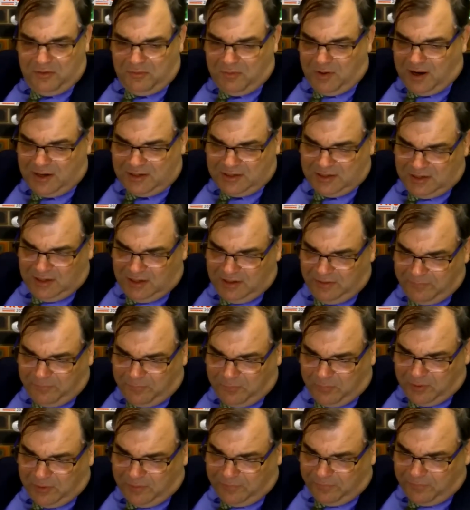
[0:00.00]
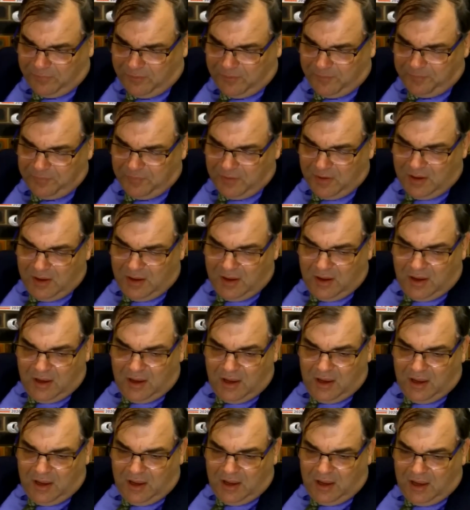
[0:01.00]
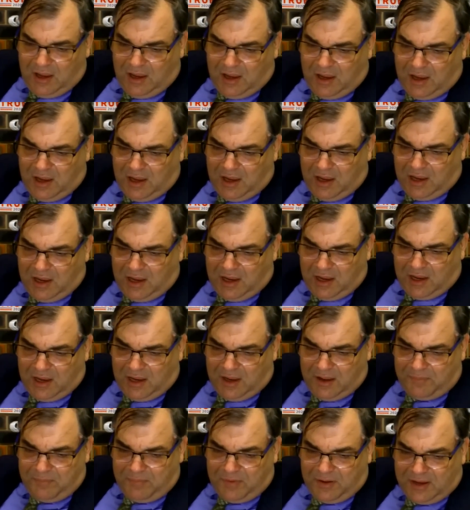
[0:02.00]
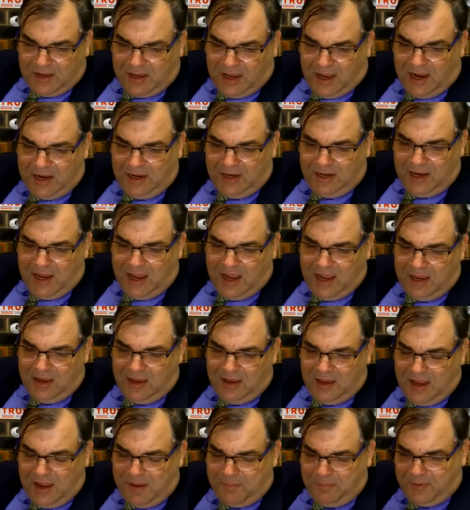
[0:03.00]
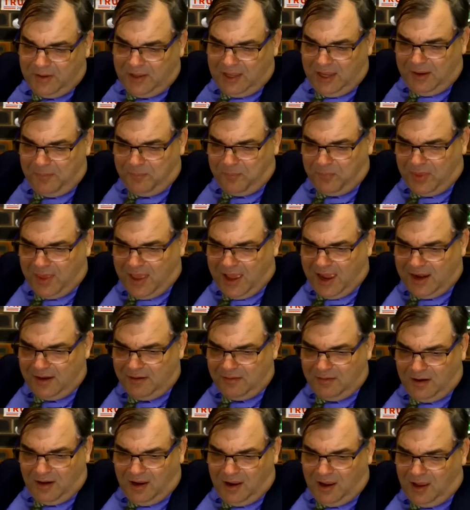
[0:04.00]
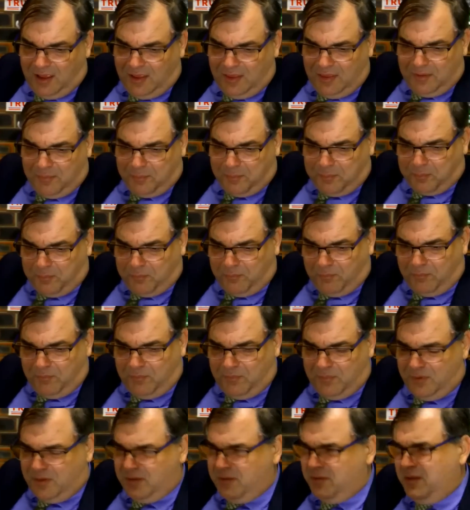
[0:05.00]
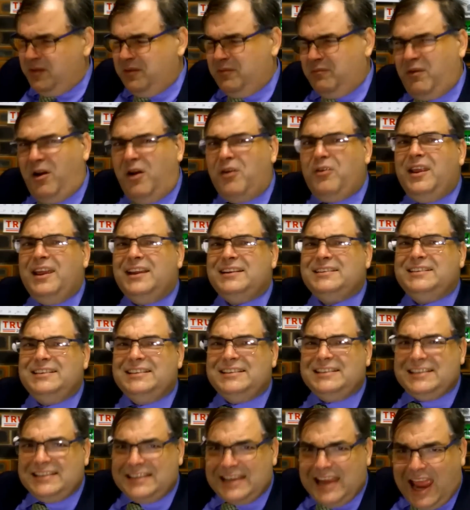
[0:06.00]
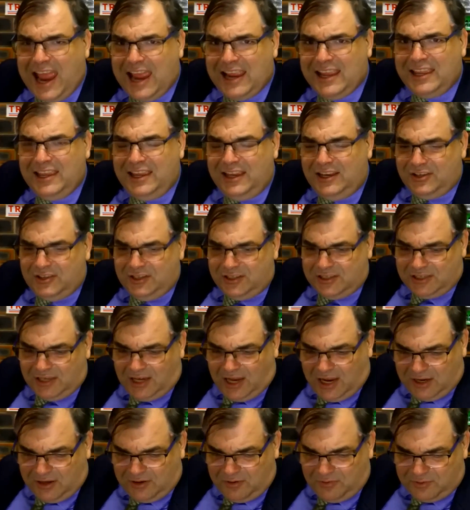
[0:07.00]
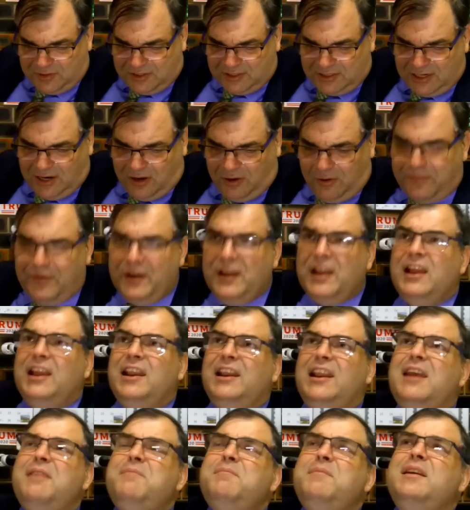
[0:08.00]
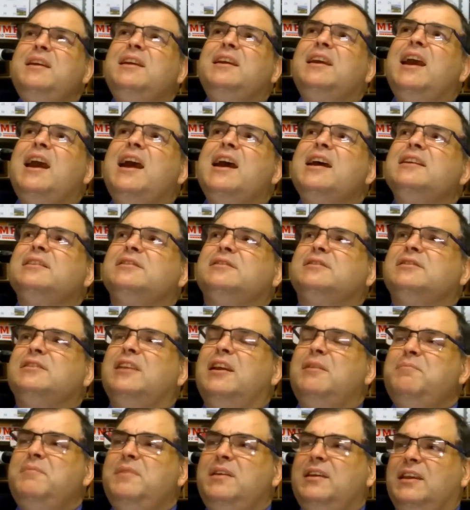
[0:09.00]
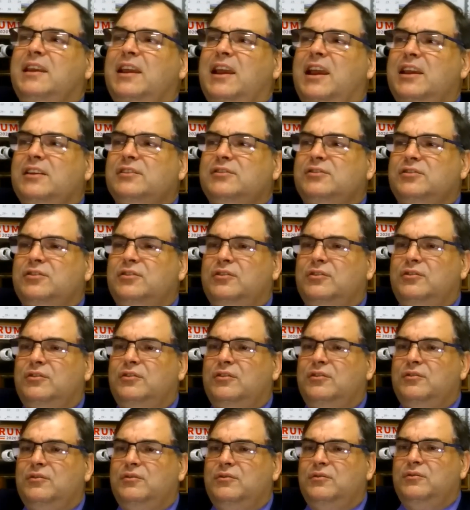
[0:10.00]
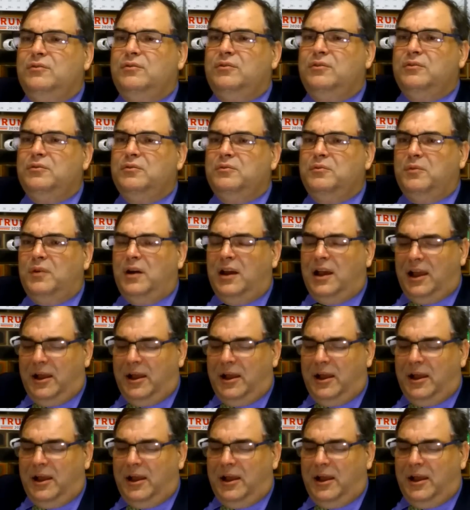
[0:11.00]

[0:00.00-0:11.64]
you are to live with. The Cartier, yep, keep that. The Rolex is tacky, just like yourself. Let me guess. You